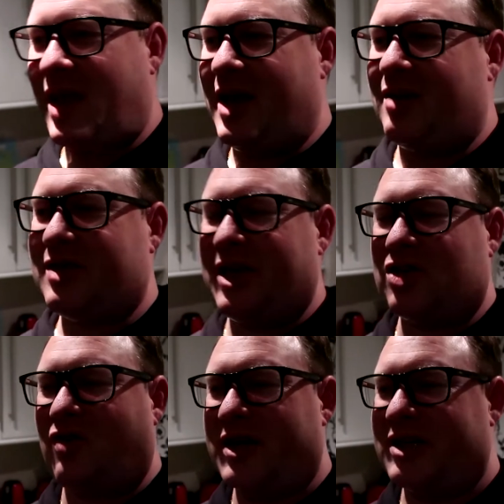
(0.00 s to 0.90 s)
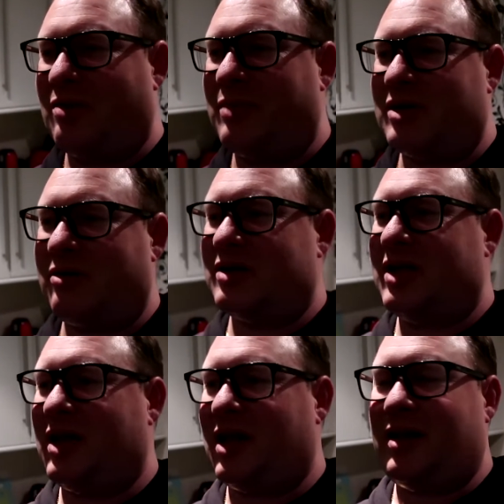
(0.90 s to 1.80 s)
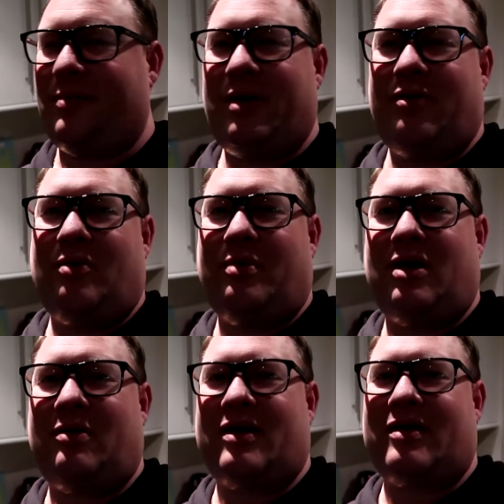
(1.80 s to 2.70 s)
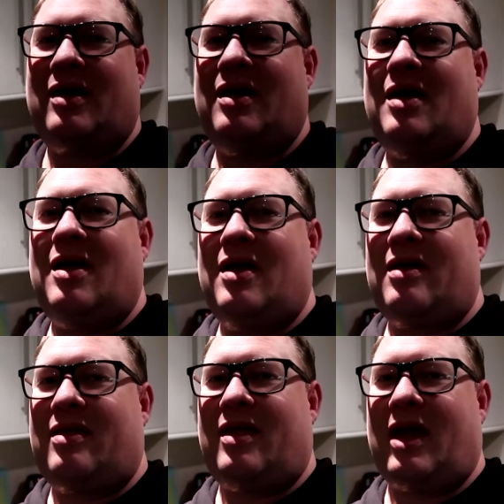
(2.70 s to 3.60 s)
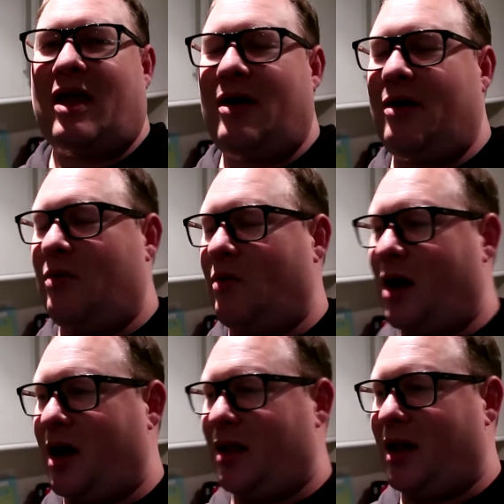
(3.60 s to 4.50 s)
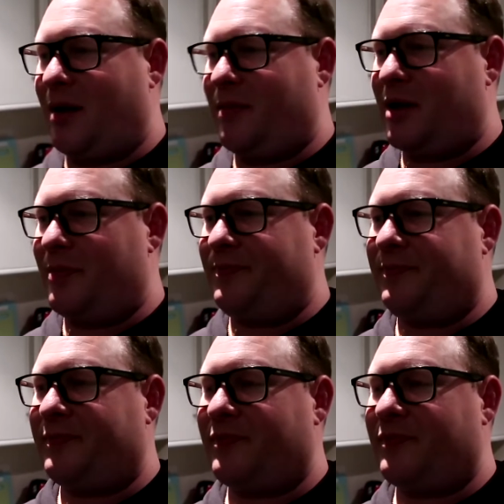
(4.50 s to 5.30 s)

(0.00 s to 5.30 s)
it just keeps crashing on me, so I just need to let it boot up and do its thing while I'm